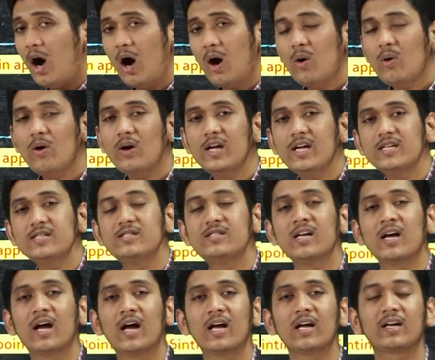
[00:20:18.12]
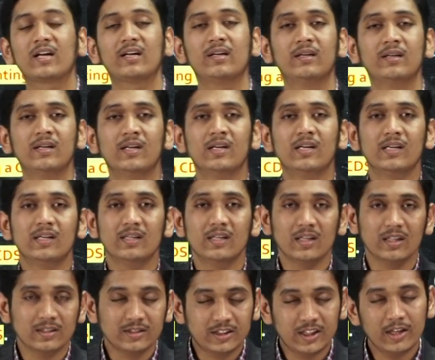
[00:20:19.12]
how is the
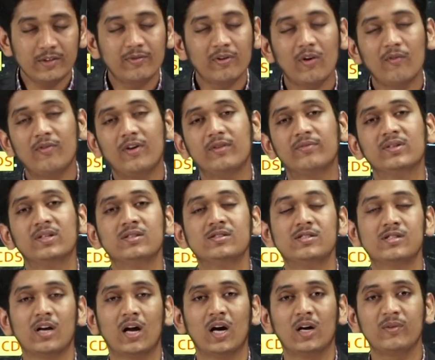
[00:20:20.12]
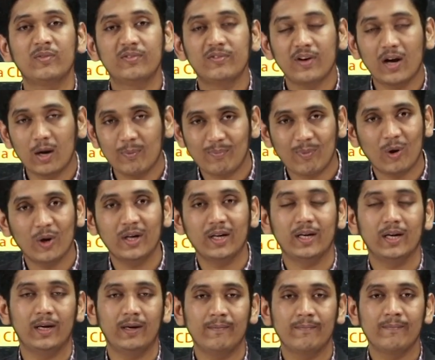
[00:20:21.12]
Chief of Defence Staff
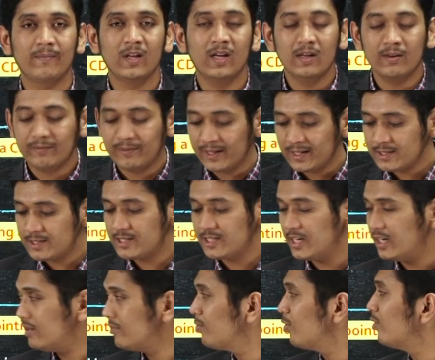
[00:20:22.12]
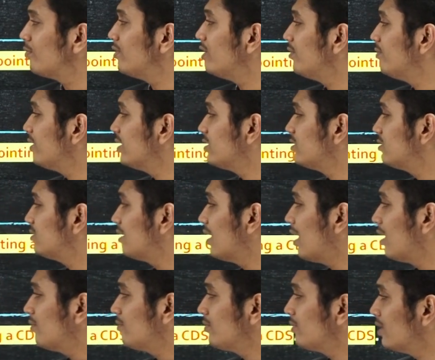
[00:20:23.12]
appointed? Friends, Chief of Defence
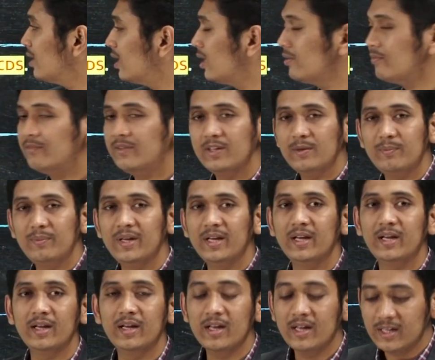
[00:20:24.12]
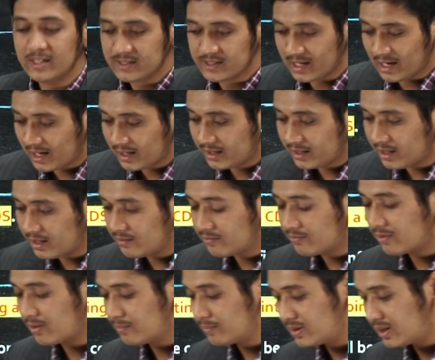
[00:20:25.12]
Staff will be selected
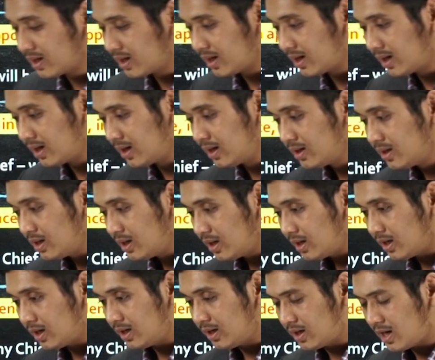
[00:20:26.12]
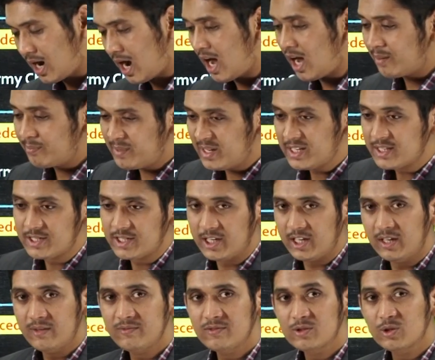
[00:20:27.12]
from the Army
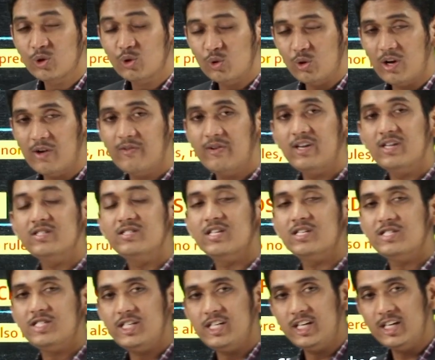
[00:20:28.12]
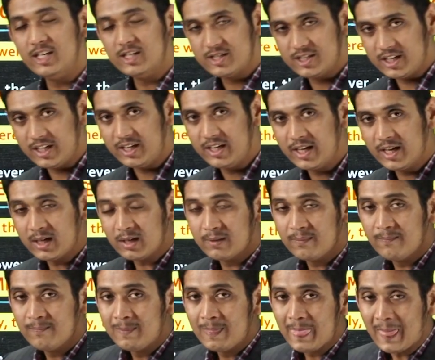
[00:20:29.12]
Chief, whoever is the senior,
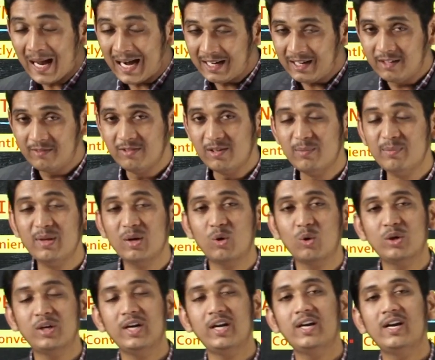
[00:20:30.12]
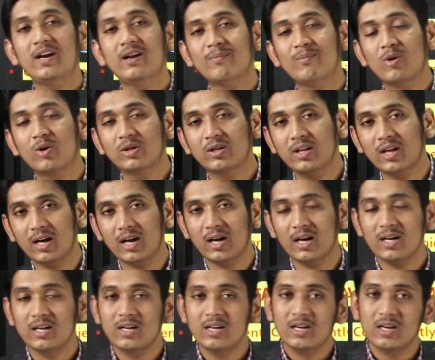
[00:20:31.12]
and it will be rotated among the